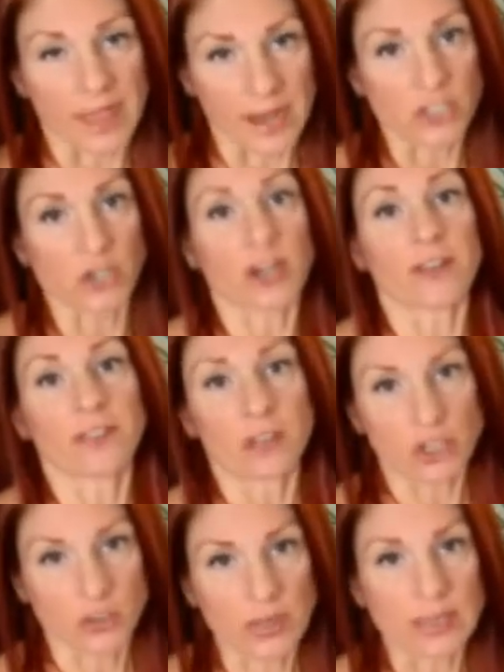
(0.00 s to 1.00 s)
and it's starting to
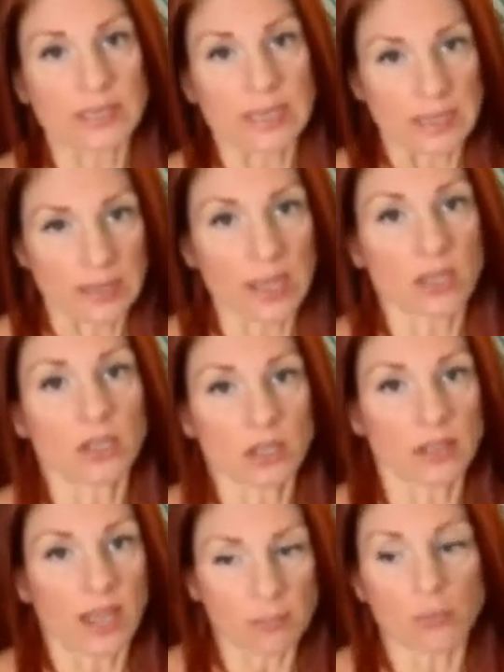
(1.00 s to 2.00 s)
feel too easy,
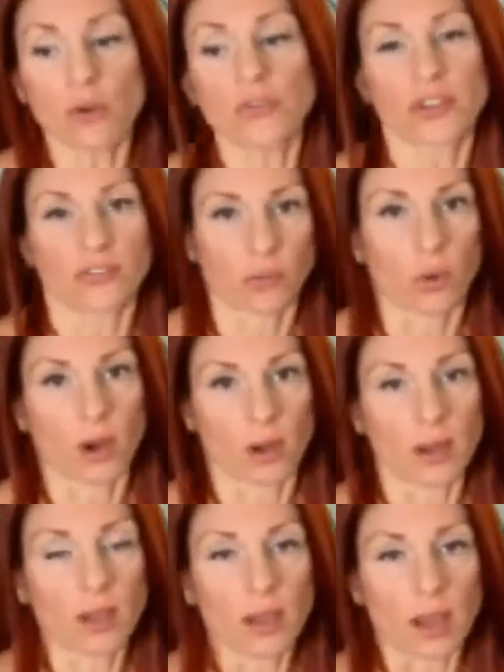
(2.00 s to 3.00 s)
then move to the
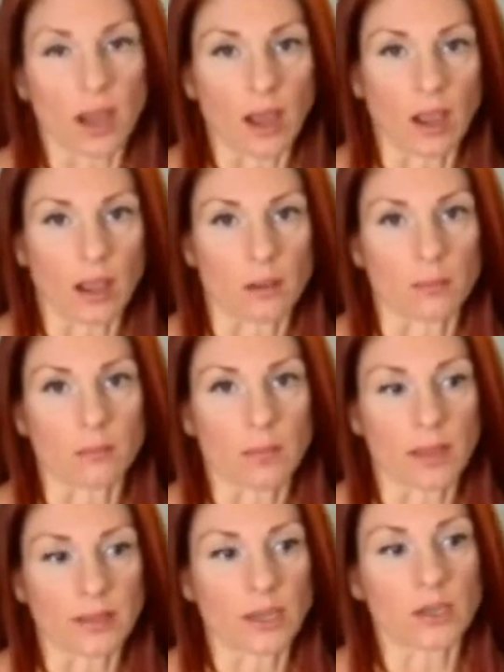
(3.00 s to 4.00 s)
floor,
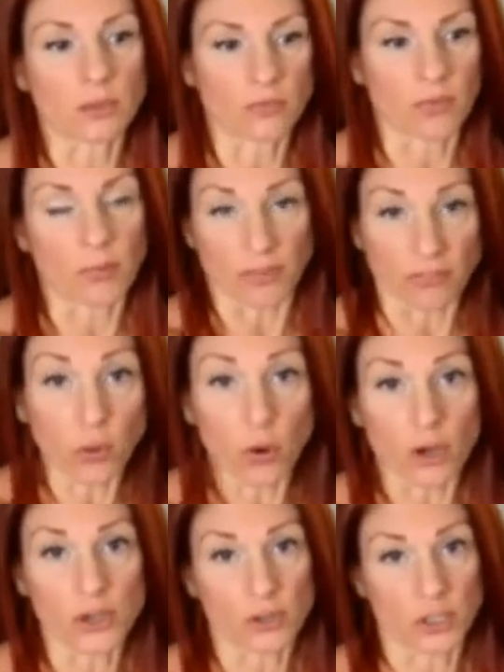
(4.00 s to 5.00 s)
and then from the
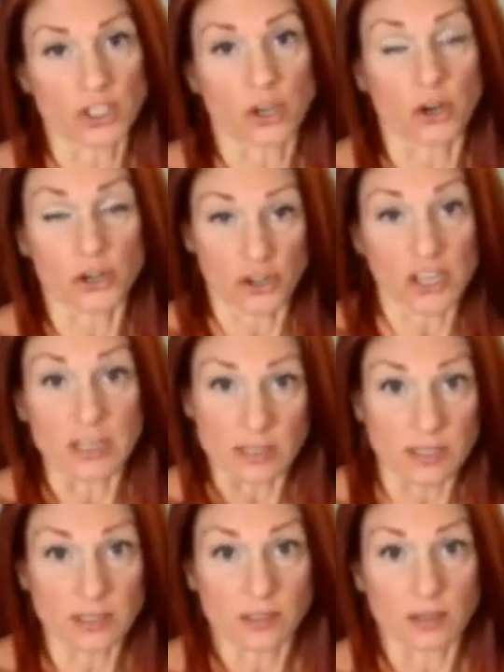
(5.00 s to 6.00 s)
floor you can start on your
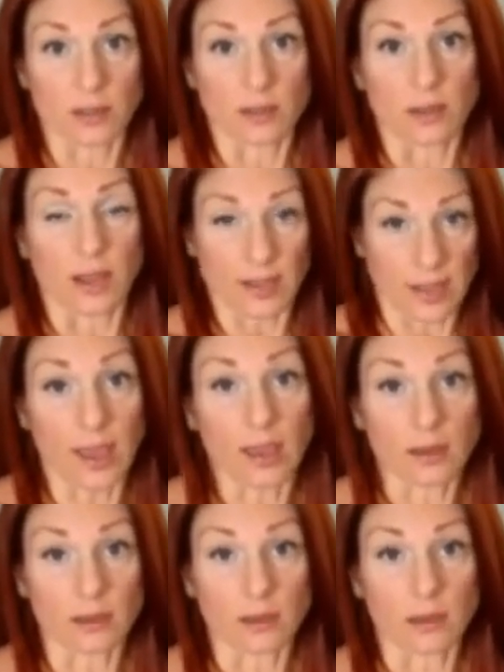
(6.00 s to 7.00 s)
knees
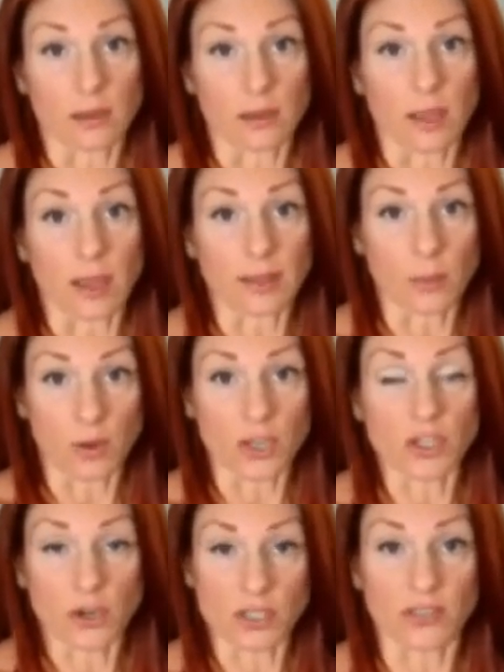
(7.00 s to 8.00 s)
again. And then
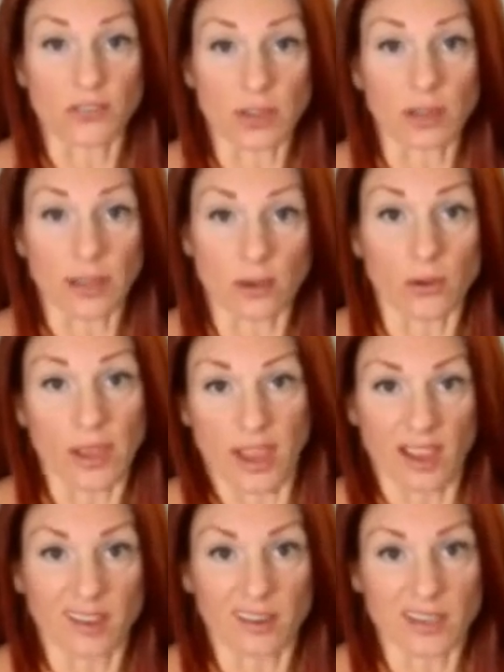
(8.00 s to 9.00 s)
when it starts to feel like,
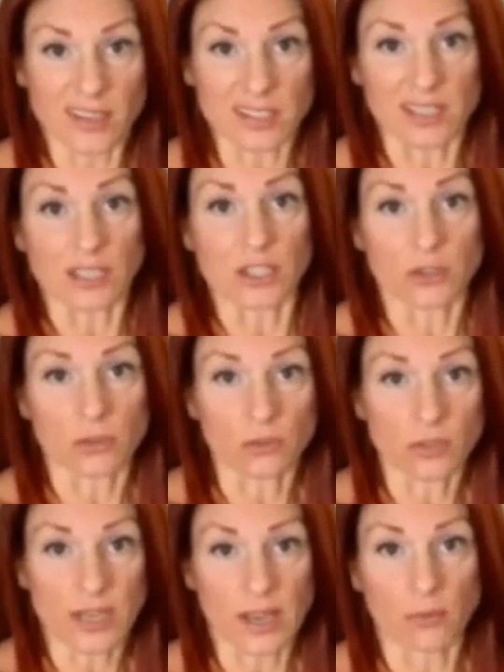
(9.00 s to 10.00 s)
okay, I can easily
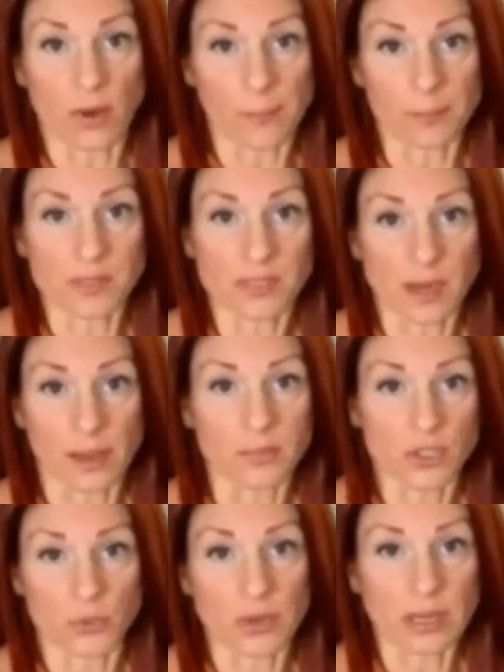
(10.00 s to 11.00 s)
do 10 reps
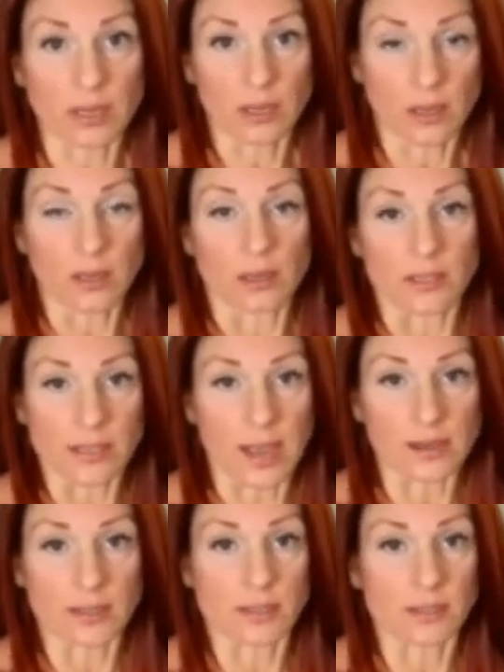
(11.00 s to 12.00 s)
times 3
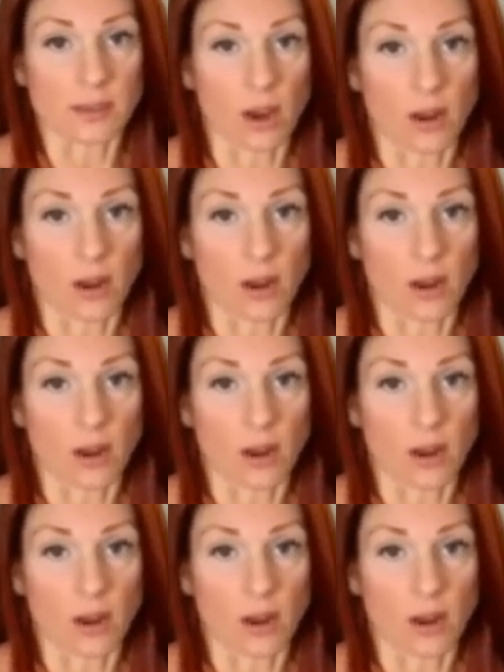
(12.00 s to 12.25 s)
sets